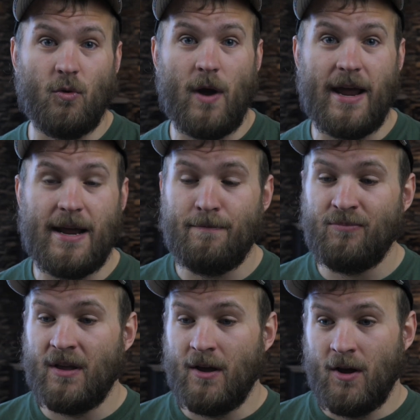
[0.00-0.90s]
way,
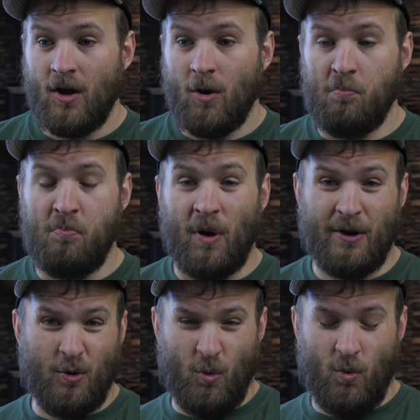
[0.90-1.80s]

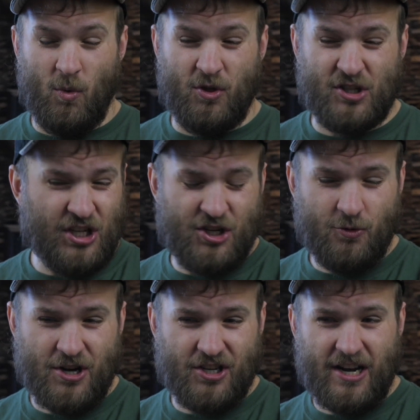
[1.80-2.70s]
but the
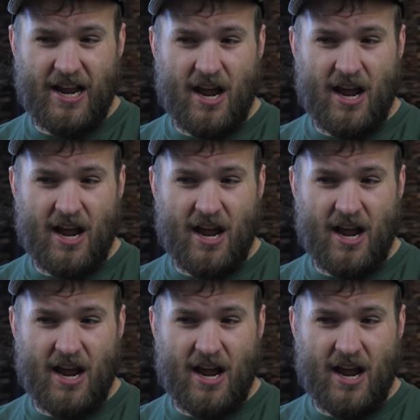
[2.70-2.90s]
situation that I